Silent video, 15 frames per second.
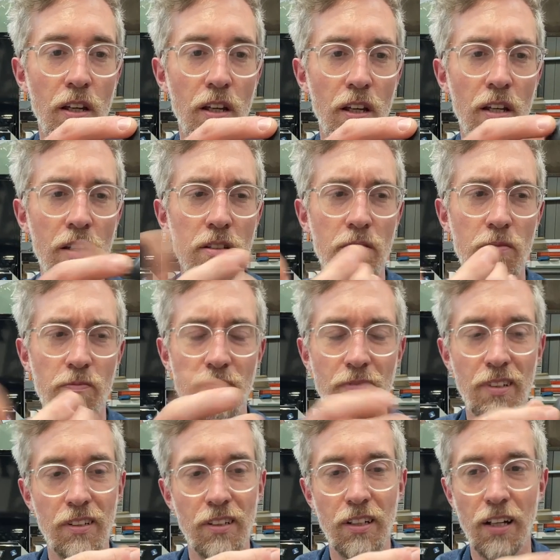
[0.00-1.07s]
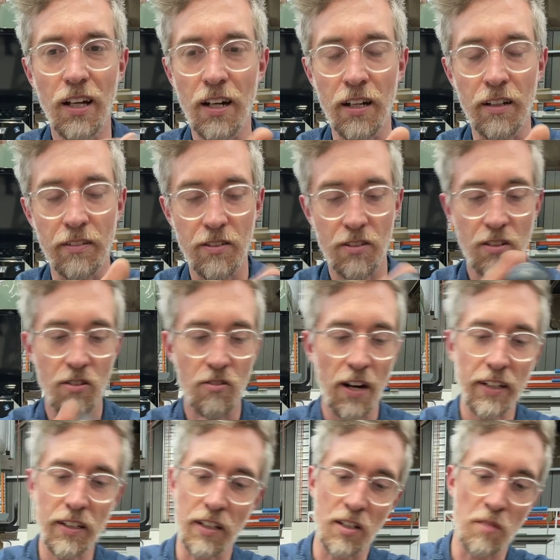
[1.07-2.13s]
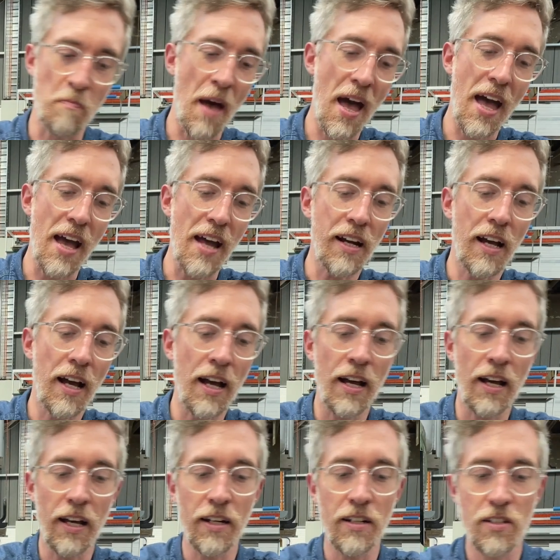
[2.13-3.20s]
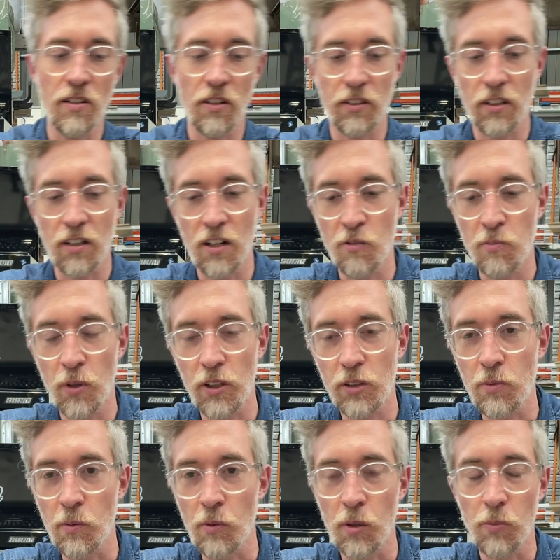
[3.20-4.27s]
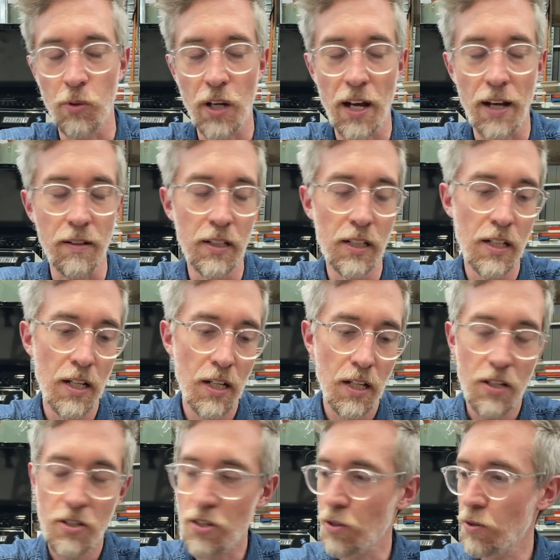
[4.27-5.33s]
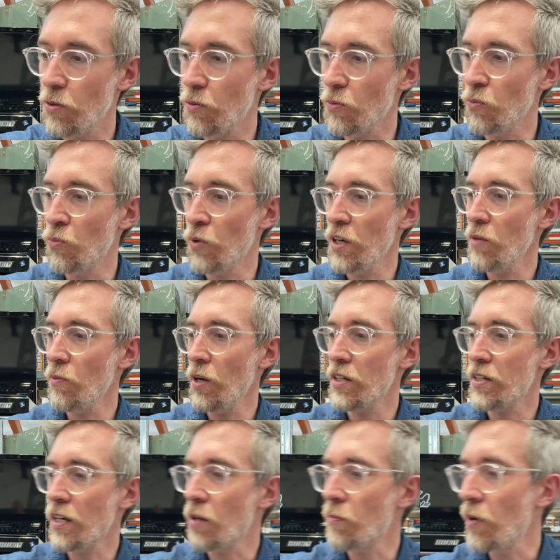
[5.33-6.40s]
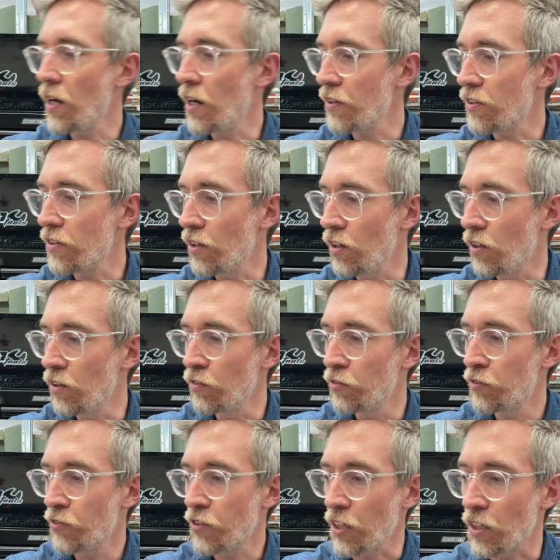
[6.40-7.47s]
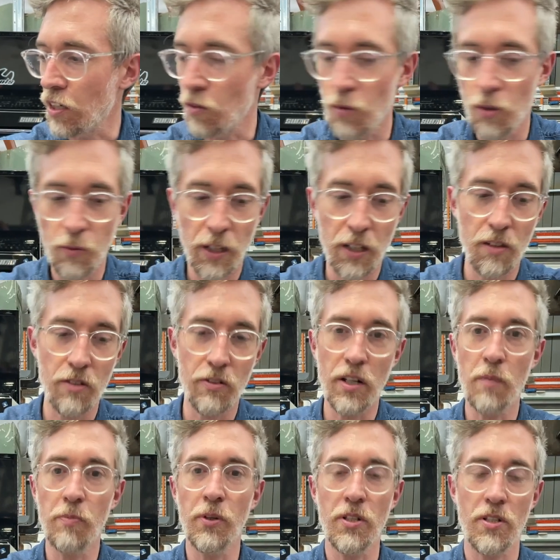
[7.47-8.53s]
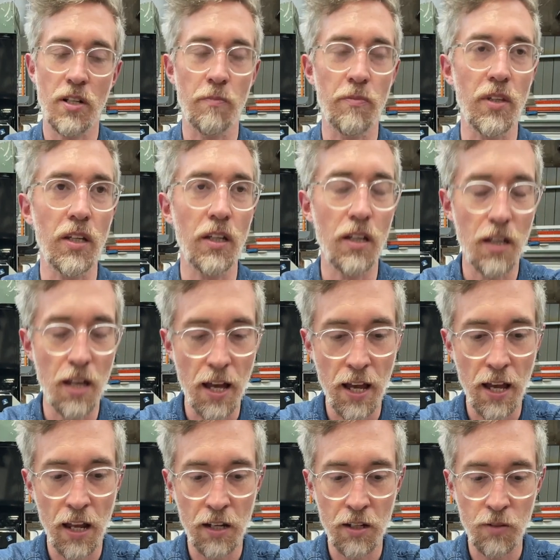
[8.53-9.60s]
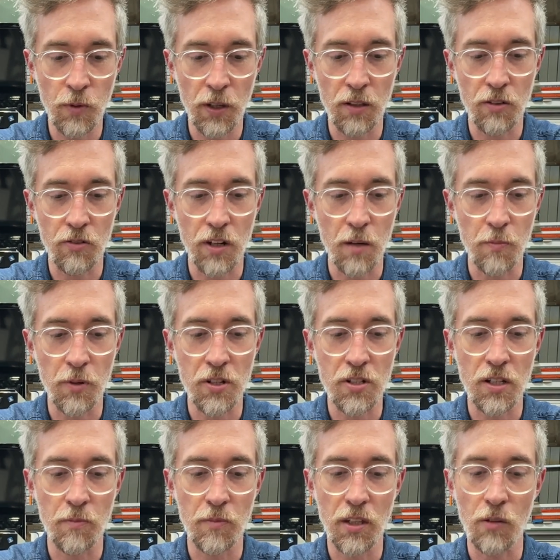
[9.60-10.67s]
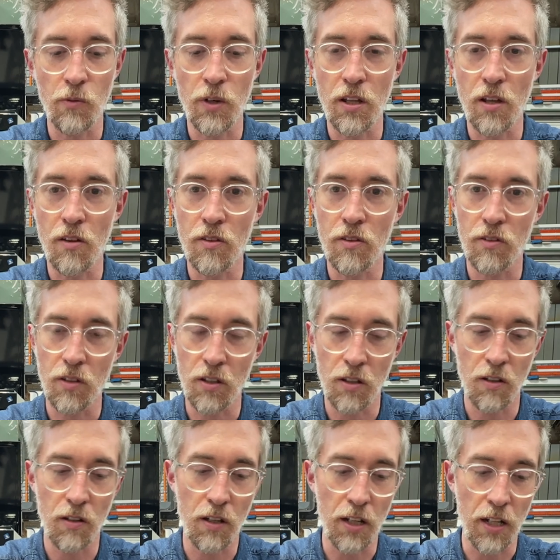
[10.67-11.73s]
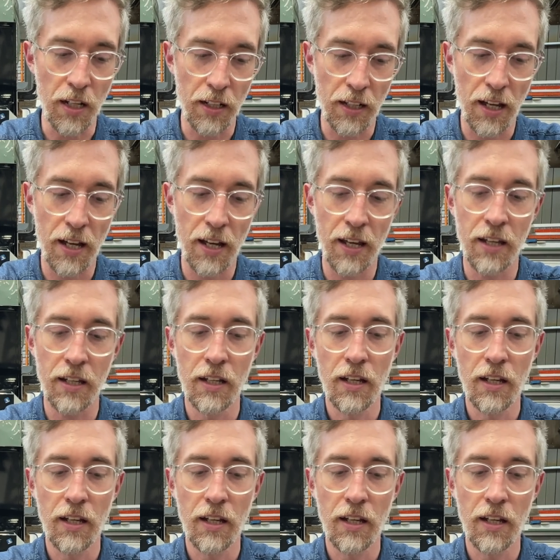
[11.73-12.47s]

it's distracting, it's bad, and it's not the kind of product we want to put out. So we went down a path of thinking, well, we can 3D print something, and we can 3D print something with an inlay.